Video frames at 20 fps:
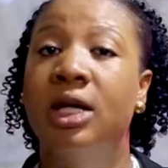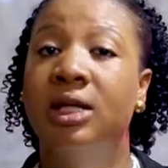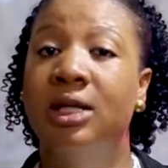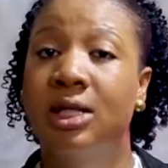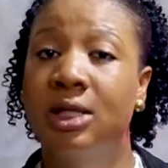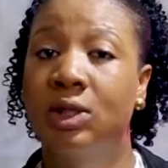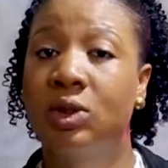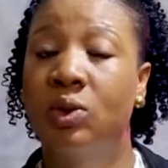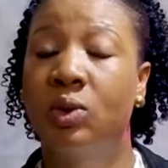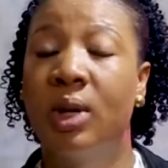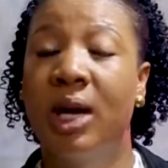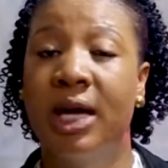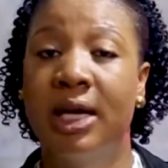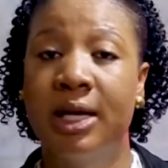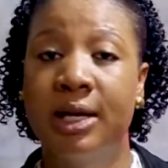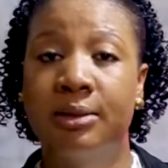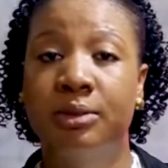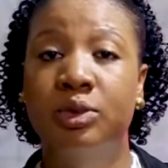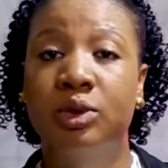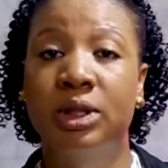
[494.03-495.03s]
This will
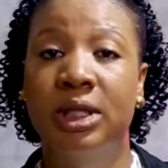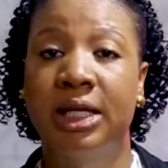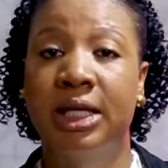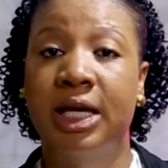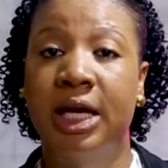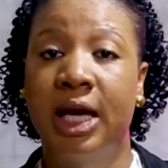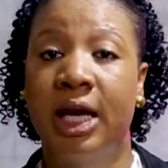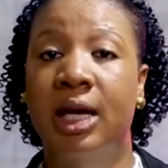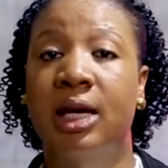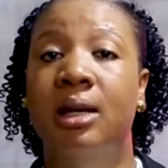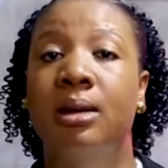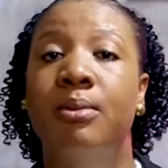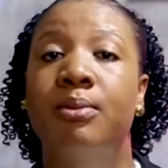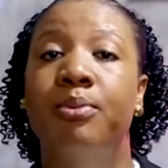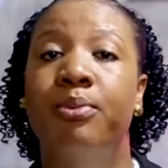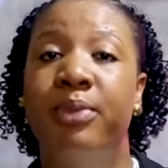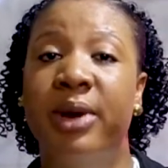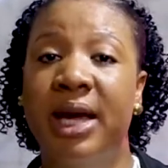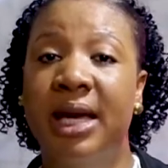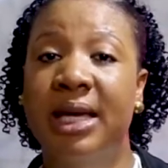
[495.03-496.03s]
enable the cake
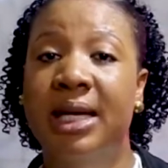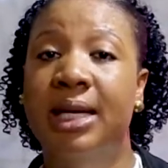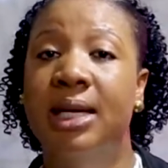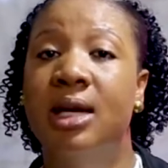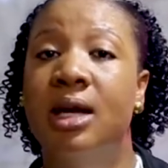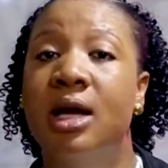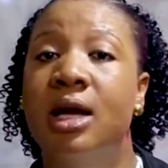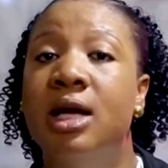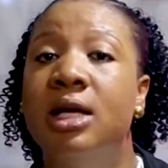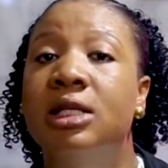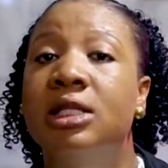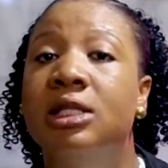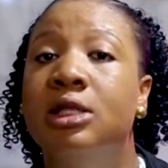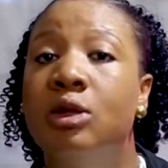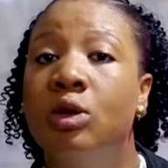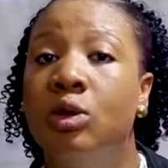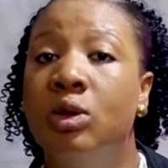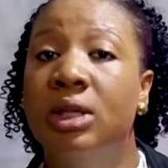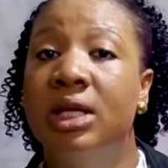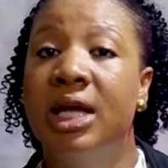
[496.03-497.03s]
bake
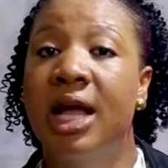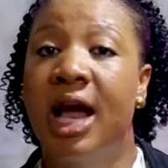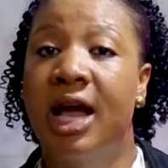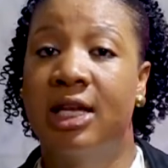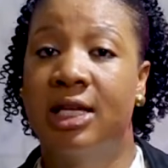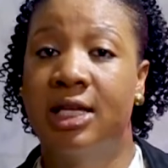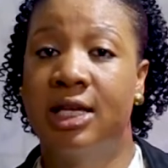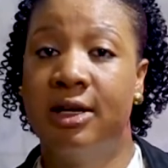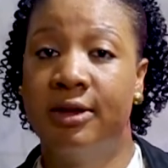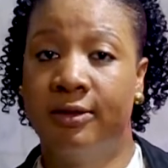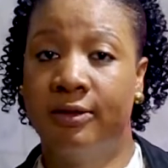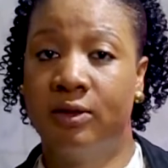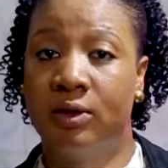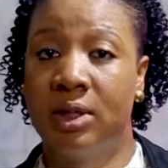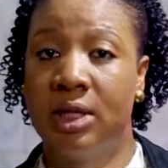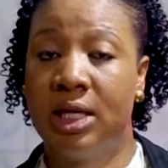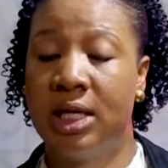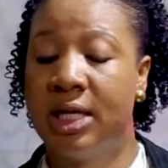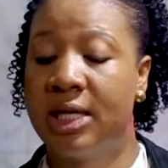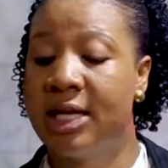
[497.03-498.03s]
slowly and
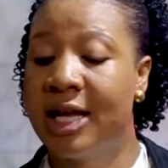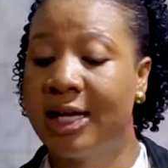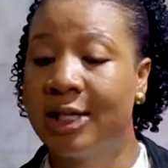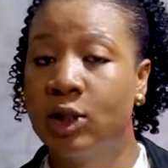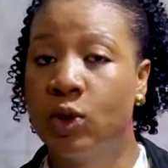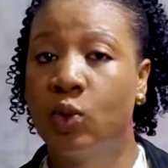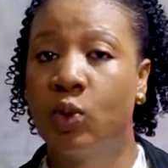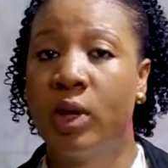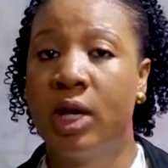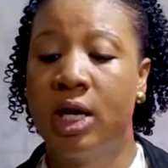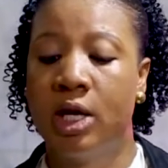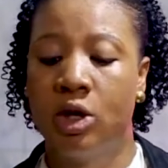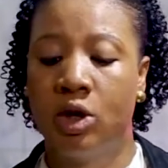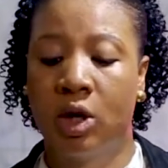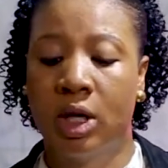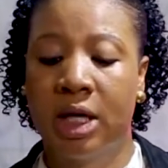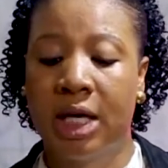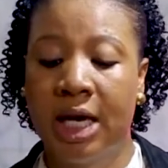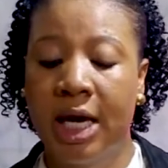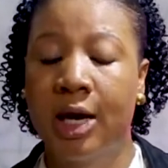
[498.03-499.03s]
evenly. That way
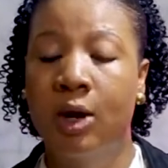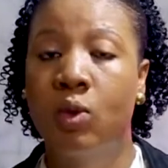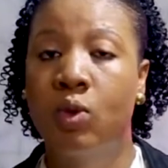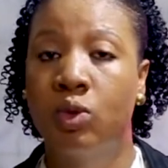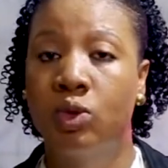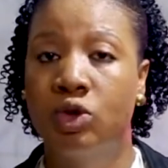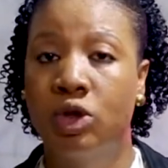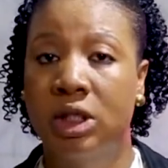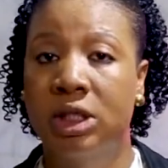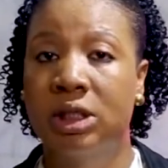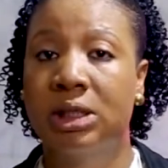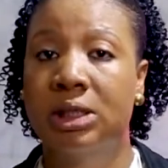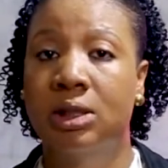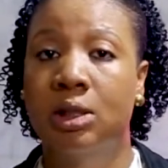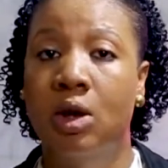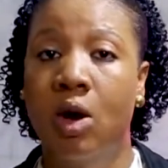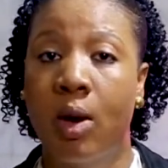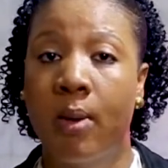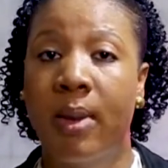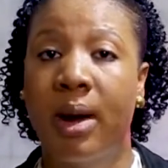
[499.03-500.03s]
your cake will just
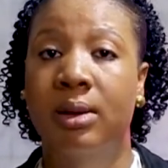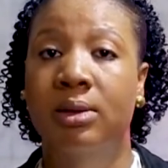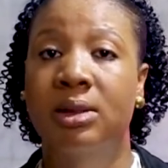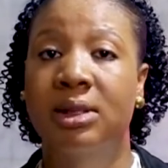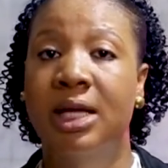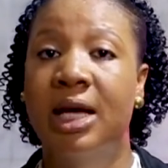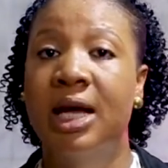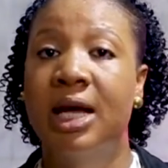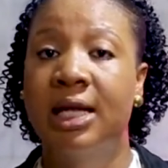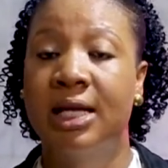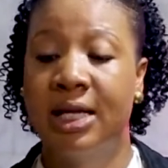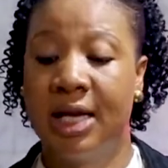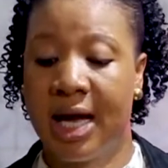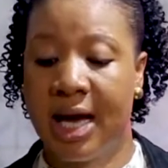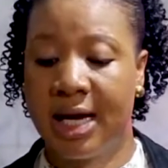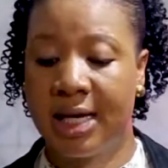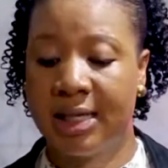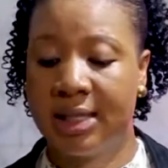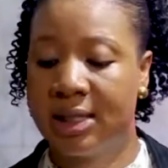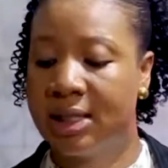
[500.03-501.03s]
come out
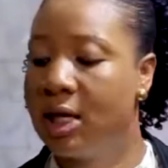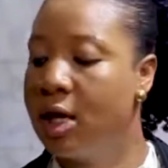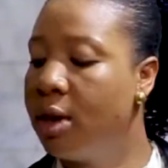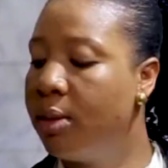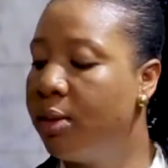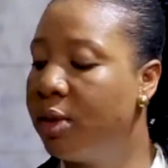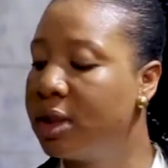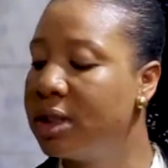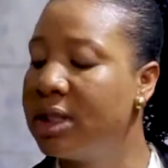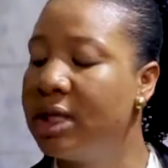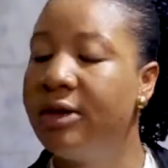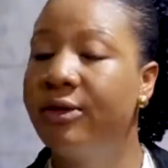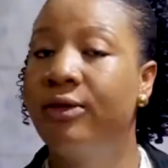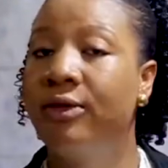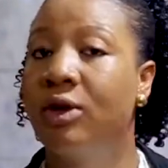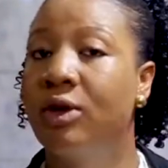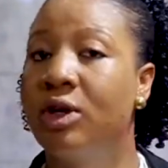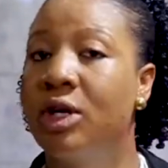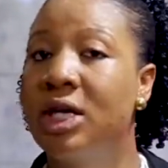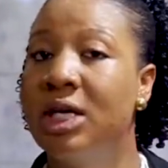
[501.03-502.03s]
nice. But if
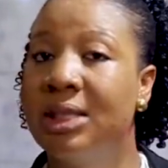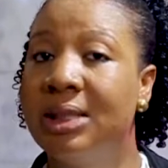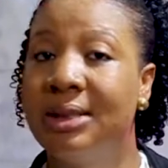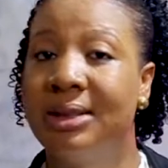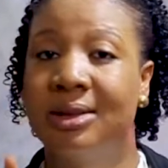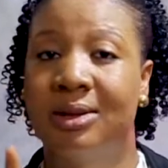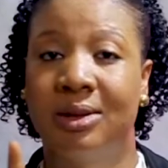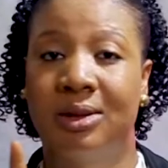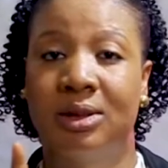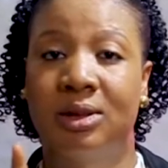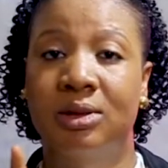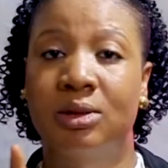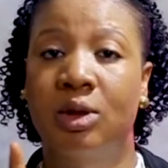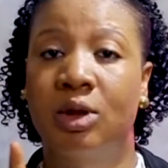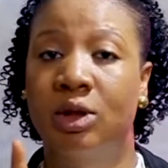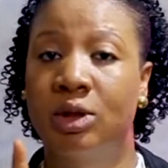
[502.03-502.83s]
your heat is on